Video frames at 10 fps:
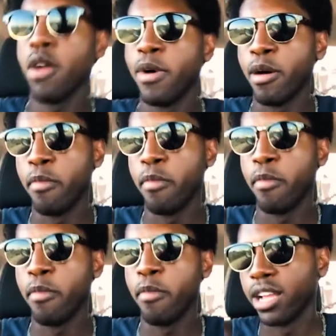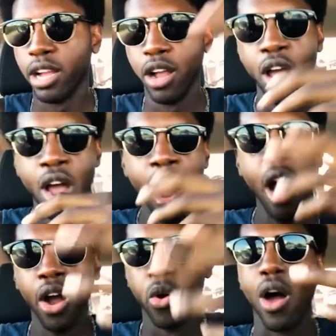about providing
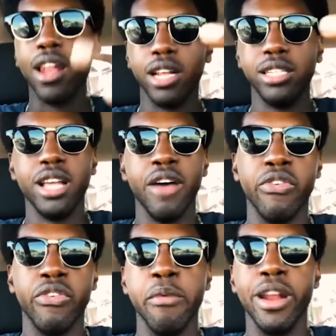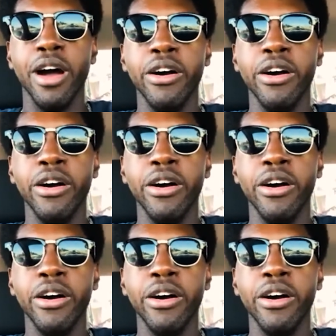quality stuff for them, you know?